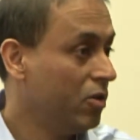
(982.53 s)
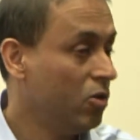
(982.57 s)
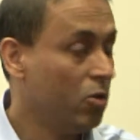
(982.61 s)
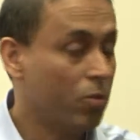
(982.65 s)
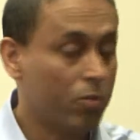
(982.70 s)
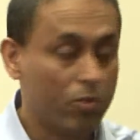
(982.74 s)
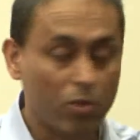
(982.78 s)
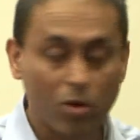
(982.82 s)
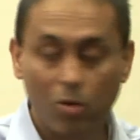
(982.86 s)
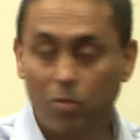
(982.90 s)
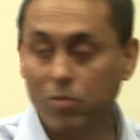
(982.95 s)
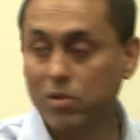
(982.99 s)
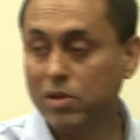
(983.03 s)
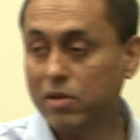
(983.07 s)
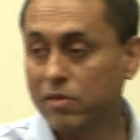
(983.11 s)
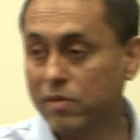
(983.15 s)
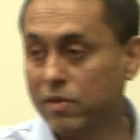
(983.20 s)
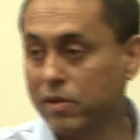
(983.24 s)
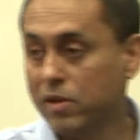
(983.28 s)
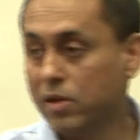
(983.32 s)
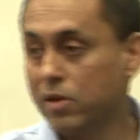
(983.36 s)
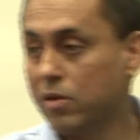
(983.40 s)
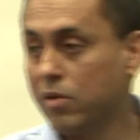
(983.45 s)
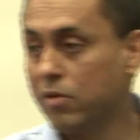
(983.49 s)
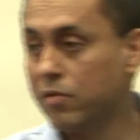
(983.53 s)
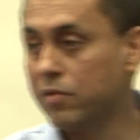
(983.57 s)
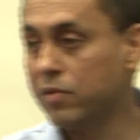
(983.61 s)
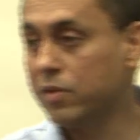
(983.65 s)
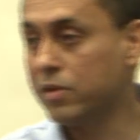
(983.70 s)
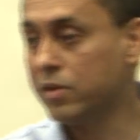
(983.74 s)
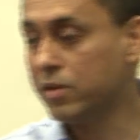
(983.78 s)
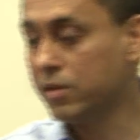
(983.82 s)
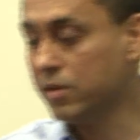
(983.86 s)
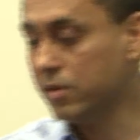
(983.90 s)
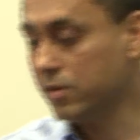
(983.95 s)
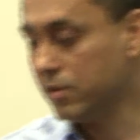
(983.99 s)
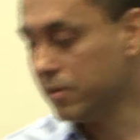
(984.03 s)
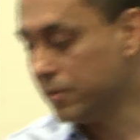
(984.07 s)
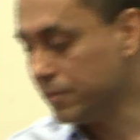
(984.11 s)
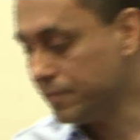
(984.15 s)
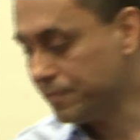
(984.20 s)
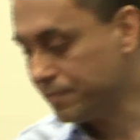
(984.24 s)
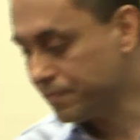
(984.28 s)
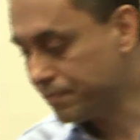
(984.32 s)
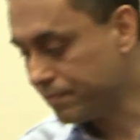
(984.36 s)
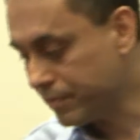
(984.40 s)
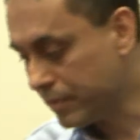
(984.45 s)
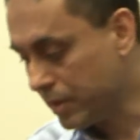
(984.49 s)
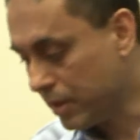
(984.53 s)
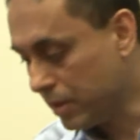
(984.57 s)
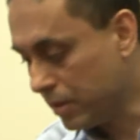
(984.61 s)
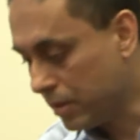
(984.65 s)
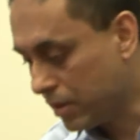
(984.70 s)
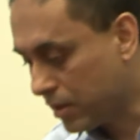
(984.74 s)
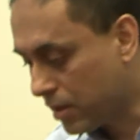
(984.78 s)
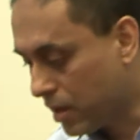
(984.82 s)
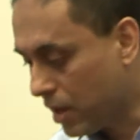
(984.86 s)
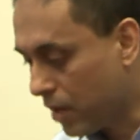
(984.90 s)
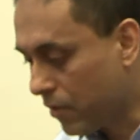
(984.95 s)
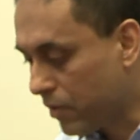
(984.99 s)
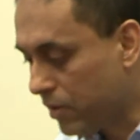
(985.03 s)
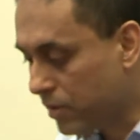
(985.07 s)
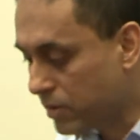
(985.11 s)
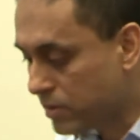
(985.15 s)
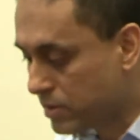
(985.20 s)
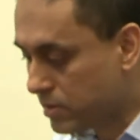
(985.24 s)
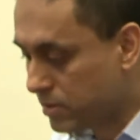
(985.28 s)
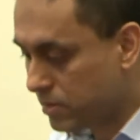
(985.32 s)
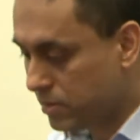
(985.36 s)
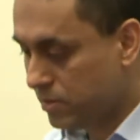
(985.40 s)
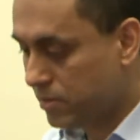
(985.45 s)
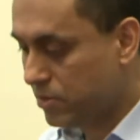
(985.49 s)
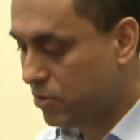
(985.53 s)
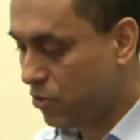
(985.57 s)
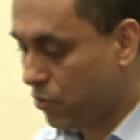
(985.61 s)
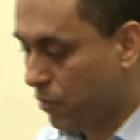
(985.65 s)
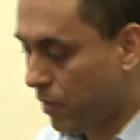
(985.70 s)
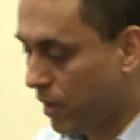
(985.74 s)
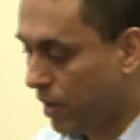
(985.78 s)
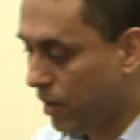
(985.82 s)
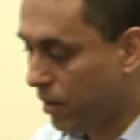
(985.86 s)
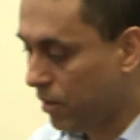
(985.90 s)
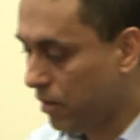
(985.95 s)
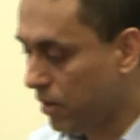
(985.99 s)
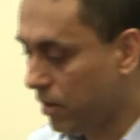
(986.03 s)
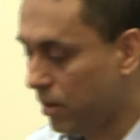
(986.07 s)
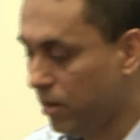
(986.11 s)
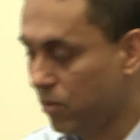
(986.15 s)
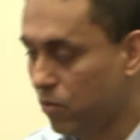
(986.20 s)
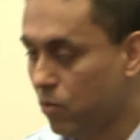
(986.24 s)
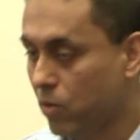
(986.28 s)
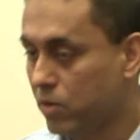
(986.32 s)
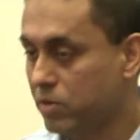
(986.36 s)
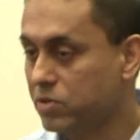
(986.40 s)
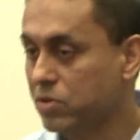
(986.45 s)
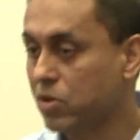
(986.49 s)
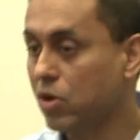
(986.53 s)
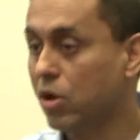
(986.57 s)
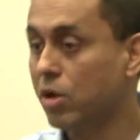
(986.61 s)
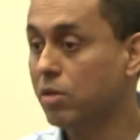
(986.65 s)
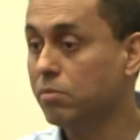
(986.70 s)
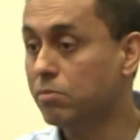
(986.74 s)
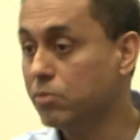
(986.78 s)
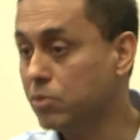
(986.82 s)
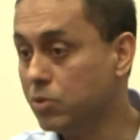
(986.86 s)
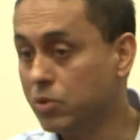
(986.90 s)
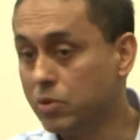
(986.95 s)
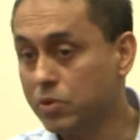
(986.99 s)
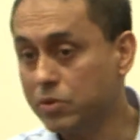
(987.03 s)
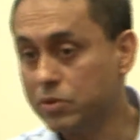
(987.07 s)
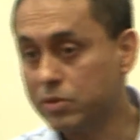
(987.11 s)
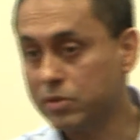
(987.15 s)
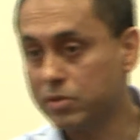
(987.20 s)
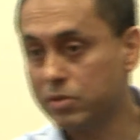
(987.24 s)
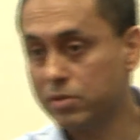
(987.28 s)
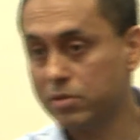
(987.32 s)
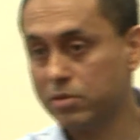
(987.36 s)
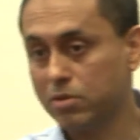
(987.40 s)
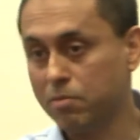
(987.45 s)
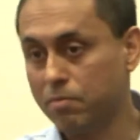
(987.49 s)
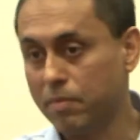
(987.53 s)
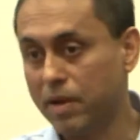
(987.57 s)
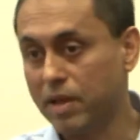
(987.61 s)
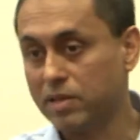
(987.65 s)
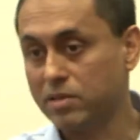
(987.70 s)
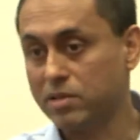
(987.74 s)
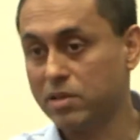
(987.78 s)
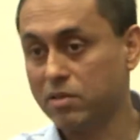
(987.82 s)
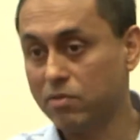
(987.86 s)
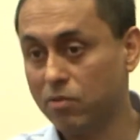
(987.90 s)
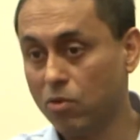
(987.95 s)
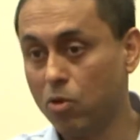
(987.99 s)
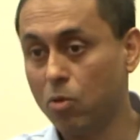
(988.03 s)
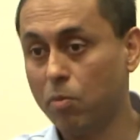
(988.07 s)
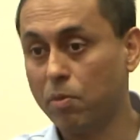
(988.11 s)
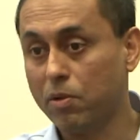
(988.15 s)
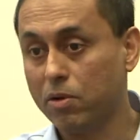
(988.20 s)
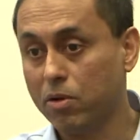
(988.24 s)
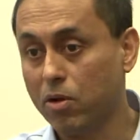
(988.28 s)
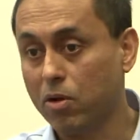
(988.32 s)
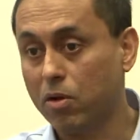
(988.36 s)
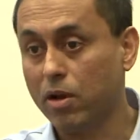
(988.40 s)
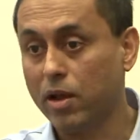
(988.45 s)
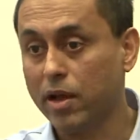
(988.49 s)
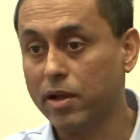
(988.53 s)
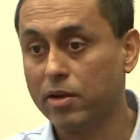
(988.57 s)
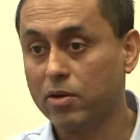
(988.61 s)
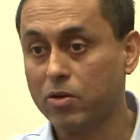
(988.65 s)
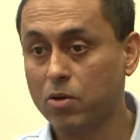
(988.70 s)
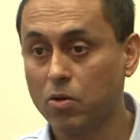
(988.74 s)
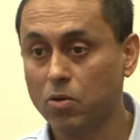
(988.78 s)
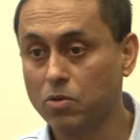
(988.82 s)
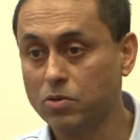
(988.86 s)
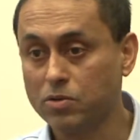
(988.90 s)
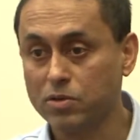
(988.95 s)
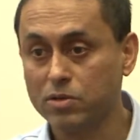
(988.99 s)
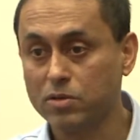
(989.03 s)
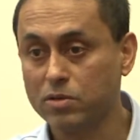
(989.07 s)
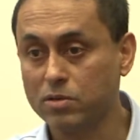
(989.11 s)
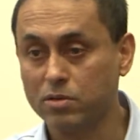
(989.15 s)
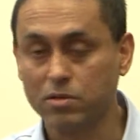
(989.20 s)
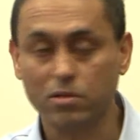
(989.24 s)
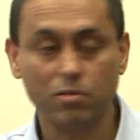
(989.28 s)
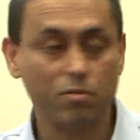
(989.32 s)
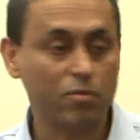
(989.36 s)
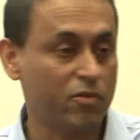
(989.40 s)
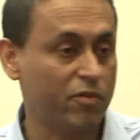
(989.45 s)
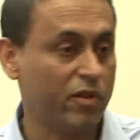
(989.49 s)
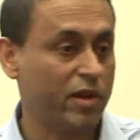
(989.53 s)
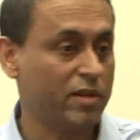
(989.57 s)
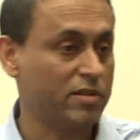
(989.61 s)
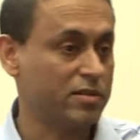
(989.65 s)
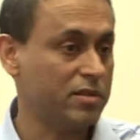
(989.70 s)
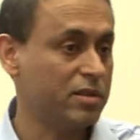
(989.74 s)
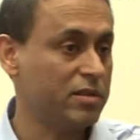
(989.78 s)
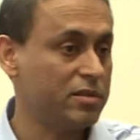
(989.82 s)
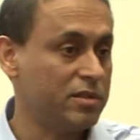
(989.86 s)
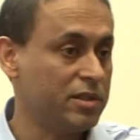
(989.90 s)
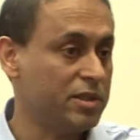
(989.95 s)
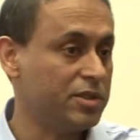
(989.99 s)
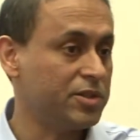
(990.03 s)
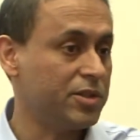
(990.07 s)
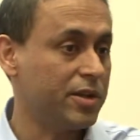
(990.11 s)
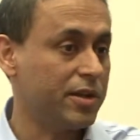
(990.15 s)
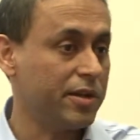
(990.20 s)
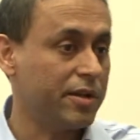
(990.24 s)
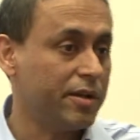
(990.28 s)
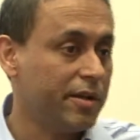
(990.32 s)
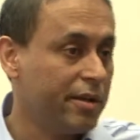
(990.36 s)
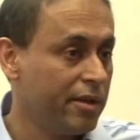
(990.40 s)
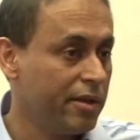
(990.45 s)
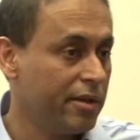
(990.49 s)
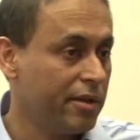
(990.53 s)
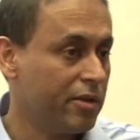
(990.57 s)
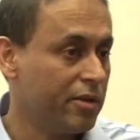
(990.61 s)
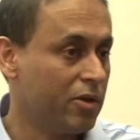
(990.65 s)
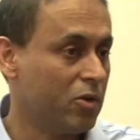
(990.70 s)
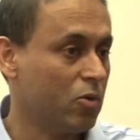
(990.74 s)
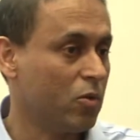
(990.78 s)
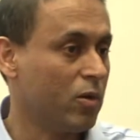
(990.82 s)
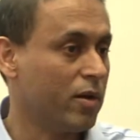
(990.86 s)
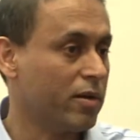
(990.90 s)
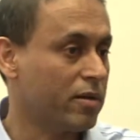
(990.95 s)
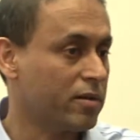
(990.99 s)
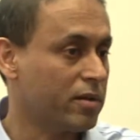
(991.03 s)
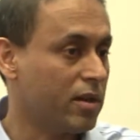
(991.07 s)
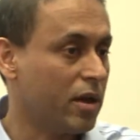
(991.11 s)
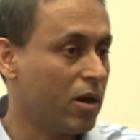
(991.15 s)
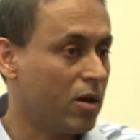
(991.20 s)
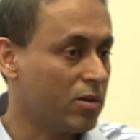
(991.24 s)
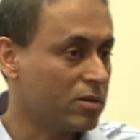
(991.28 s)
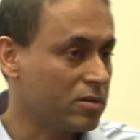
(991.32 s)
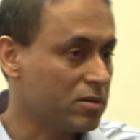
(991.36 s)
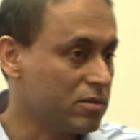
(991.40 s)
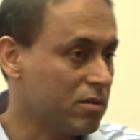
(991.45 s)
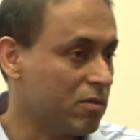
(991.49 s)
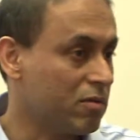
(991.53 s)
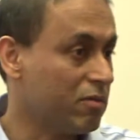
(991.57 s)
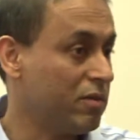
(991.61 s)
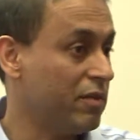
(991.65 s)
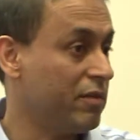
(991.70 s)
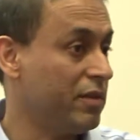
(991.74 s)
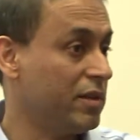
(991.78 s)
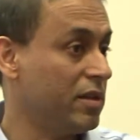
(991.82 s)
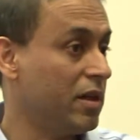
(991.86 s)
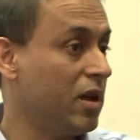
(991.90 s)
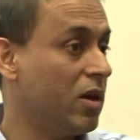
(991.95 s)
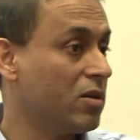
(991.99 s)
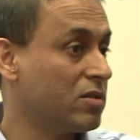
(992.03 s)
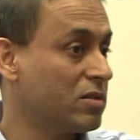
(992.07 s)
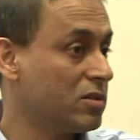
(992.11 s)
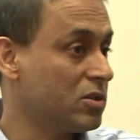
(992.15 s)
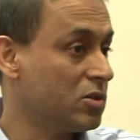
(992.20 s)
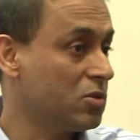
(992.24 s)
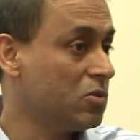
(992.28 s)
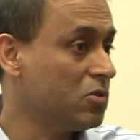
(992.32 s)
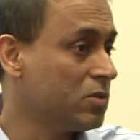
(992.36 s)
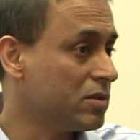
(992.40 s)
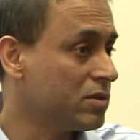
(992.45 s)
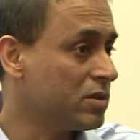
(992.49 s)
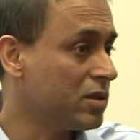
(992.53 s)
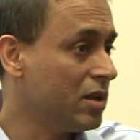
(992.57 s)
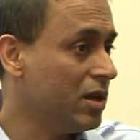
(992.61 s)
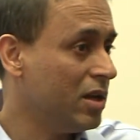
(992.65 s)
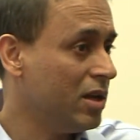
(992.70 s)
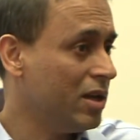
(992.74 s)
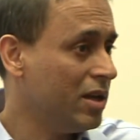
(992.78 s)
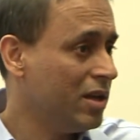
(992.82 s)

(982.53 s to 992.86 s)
You probably have heard of the current trend in what is called MOOCs, you know, massive open online courses. You know, professors are teaching 200,000, 150,000 students.